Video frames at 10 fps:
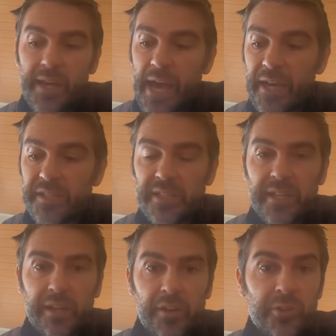
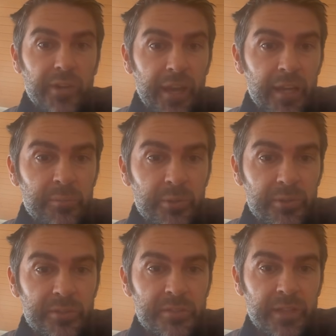Actually, other
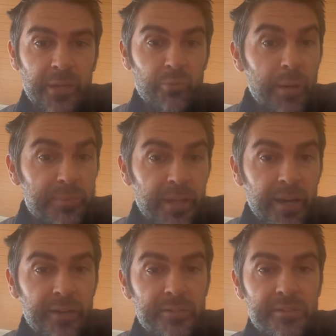animals like
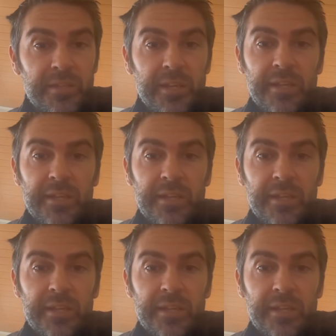reptiles,